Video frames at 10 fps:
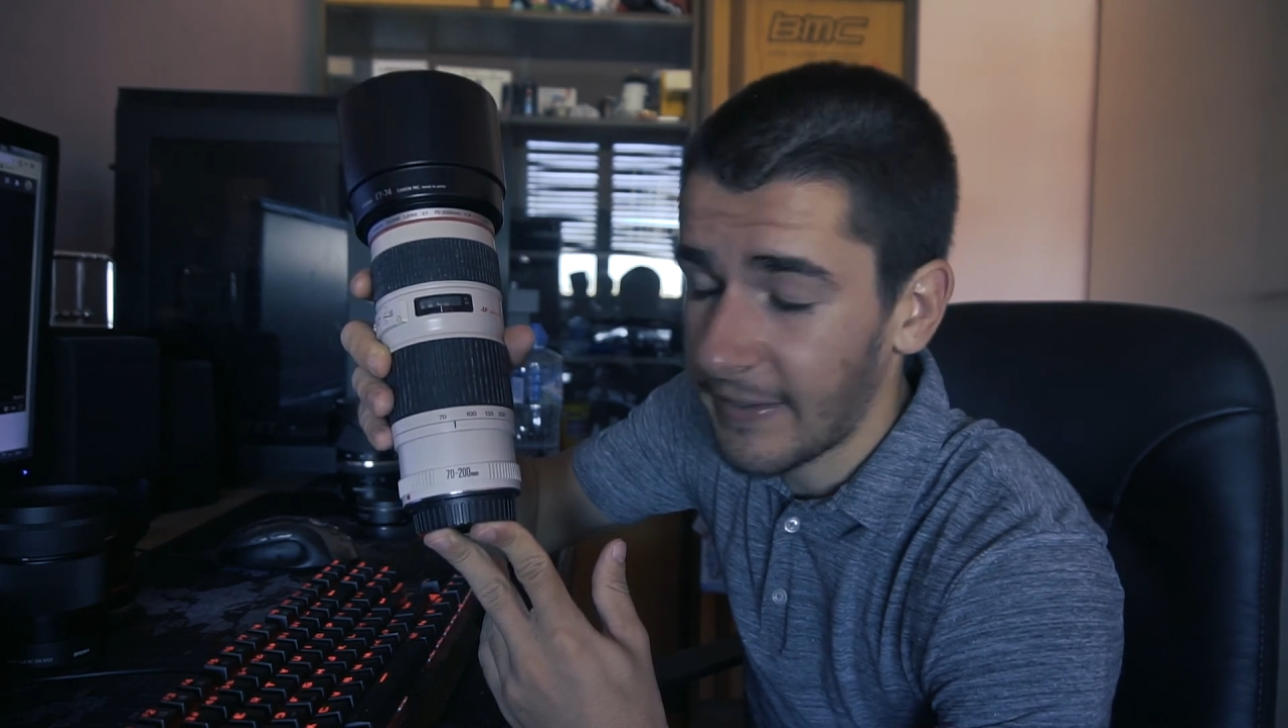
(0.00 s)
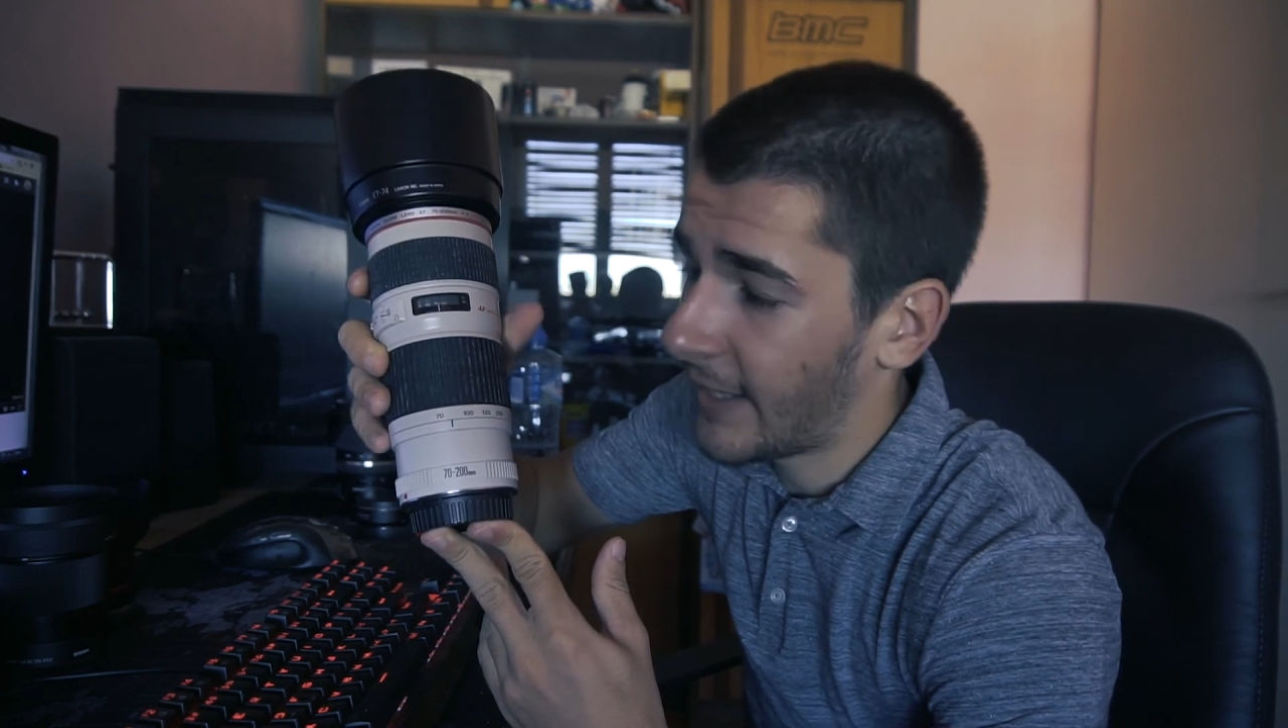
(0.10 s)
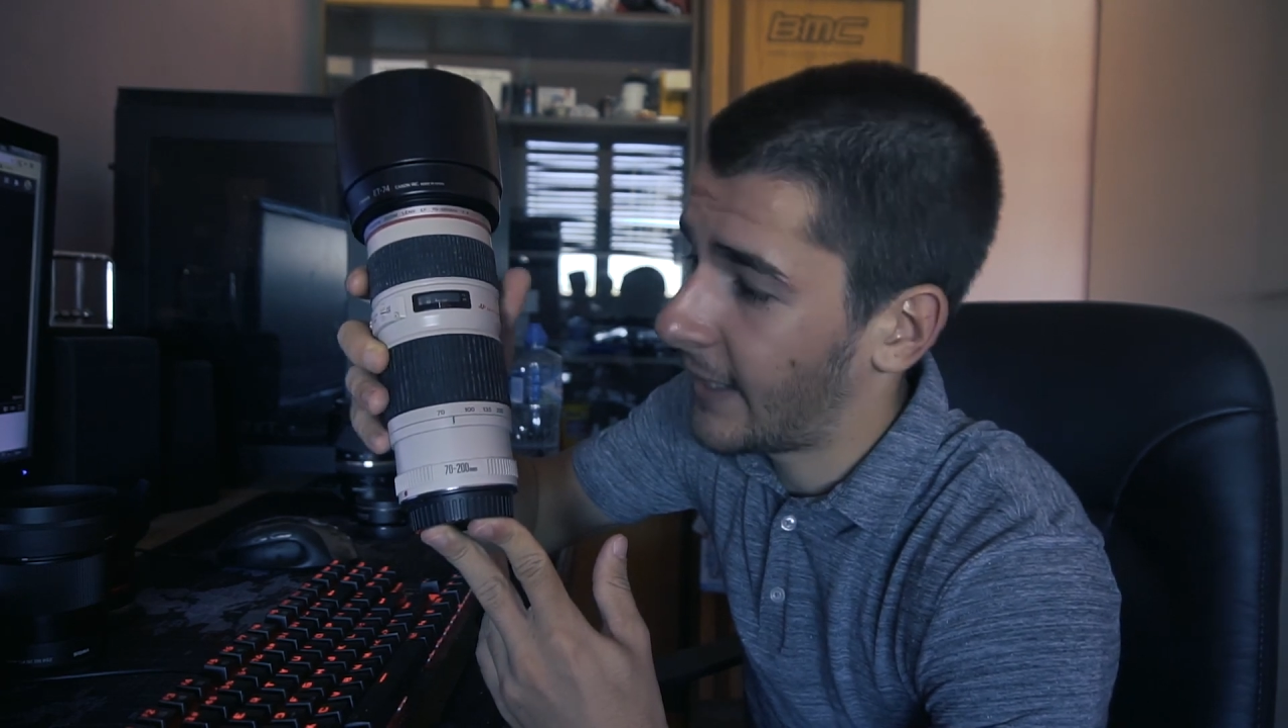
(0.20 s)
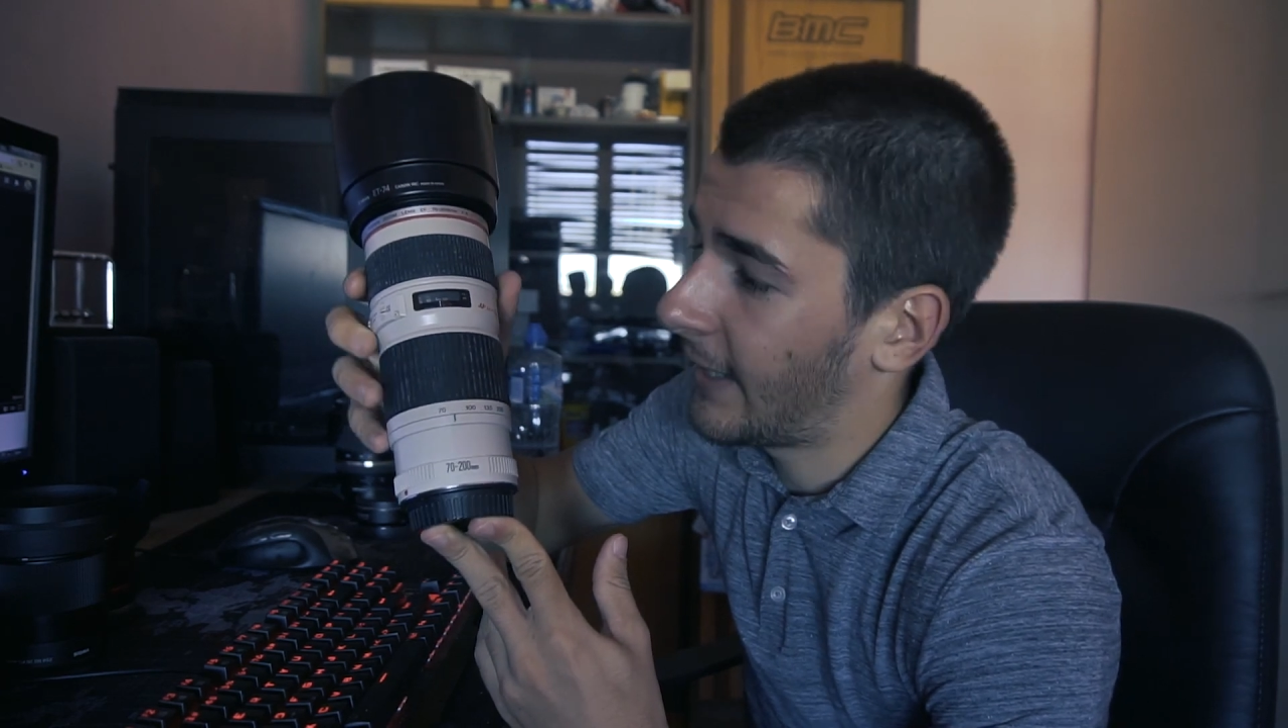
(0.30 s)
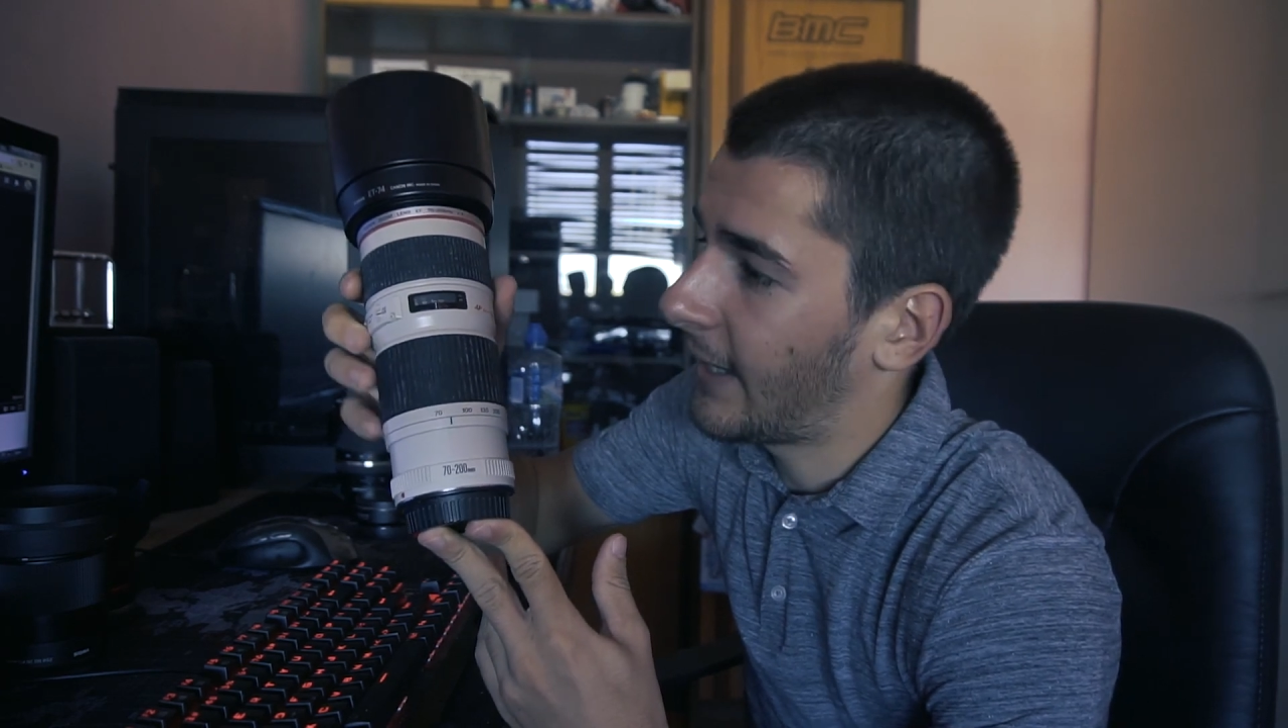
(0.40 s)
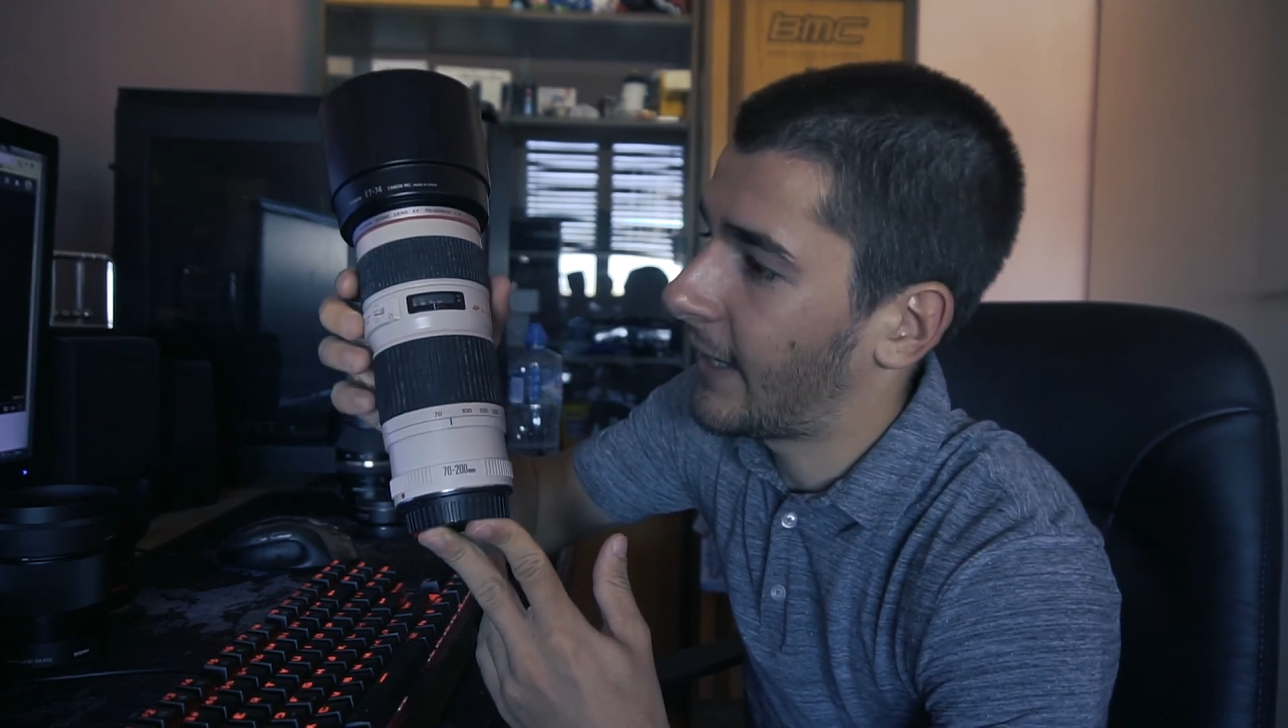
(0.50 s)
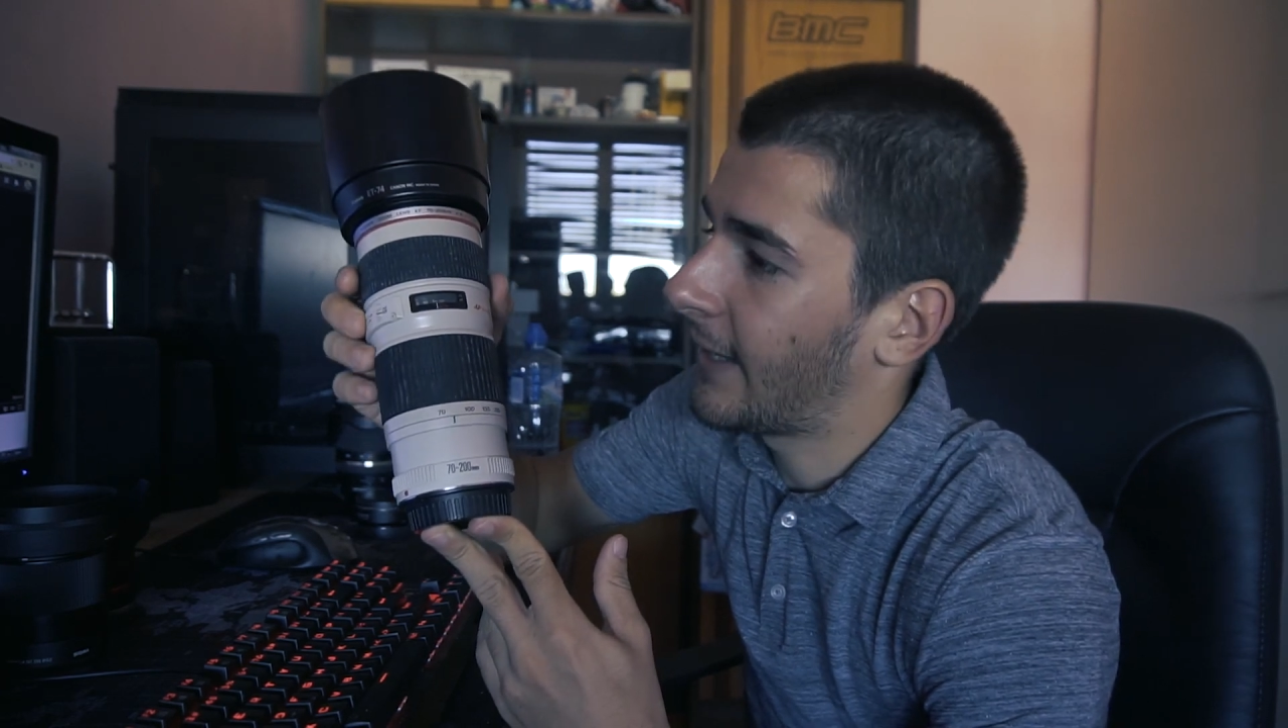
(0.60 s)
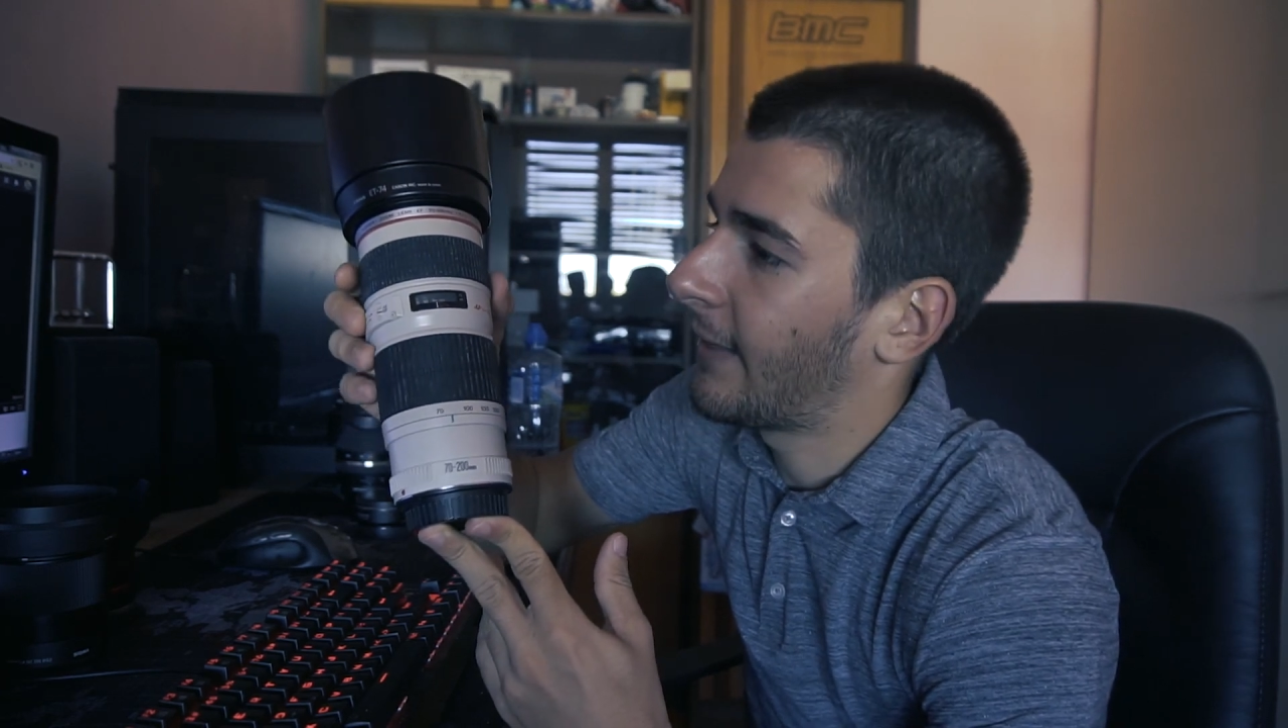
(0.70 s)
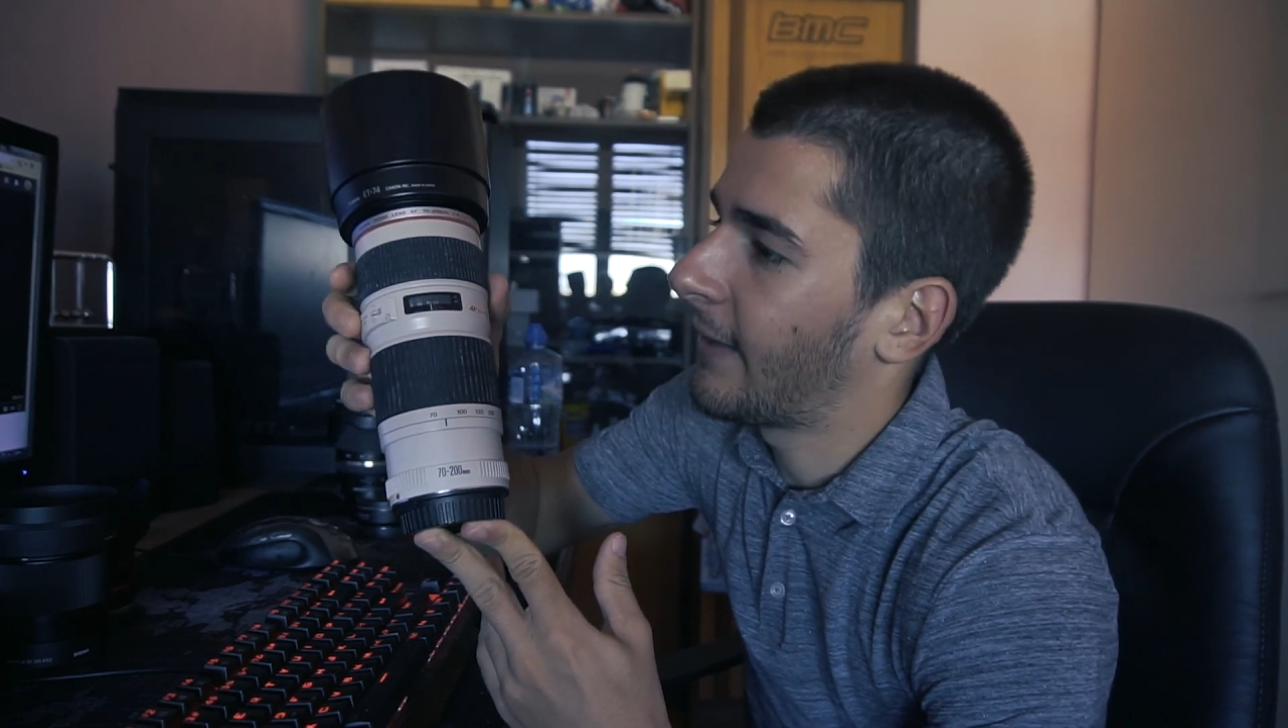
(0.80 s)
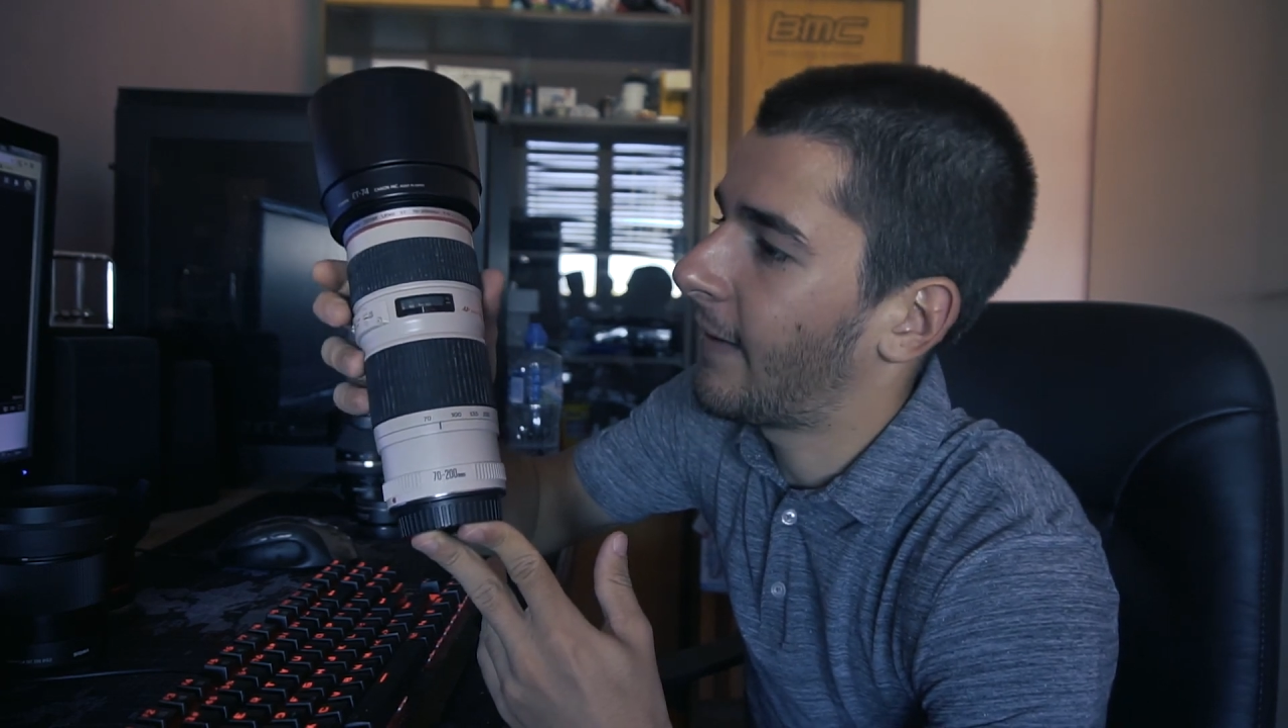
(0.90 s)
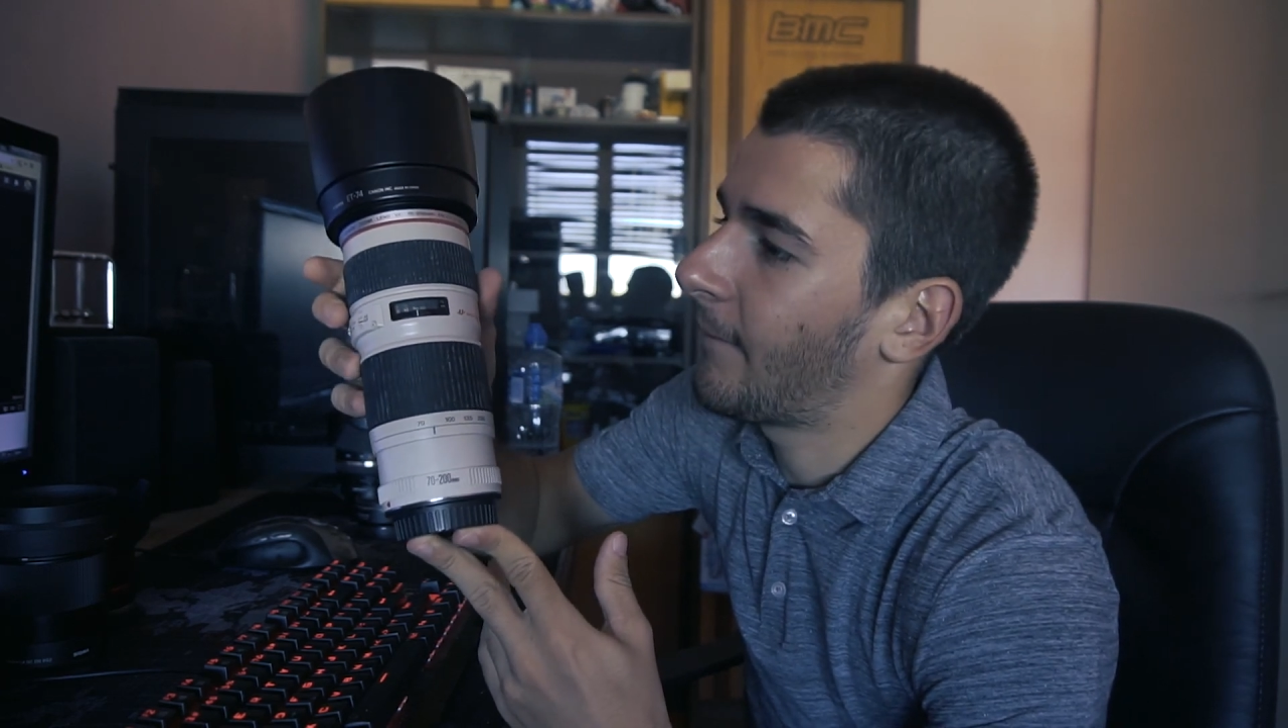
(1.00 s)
and